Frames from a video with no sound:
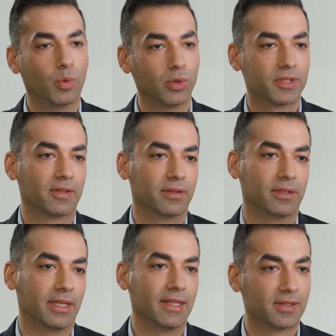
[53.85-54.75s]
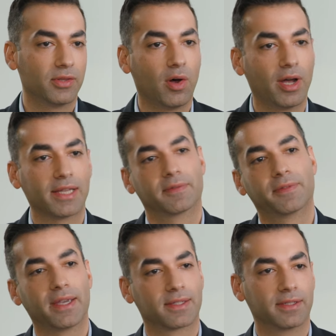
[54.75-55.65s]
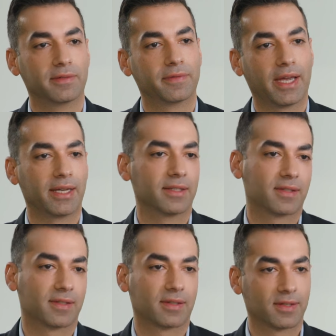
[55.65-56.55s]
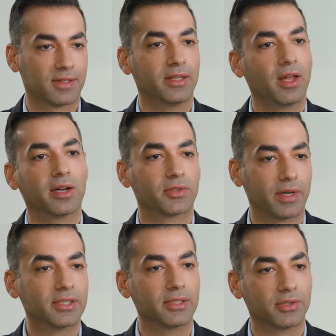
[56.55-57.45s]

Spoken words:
Water is not as effective as certain hydration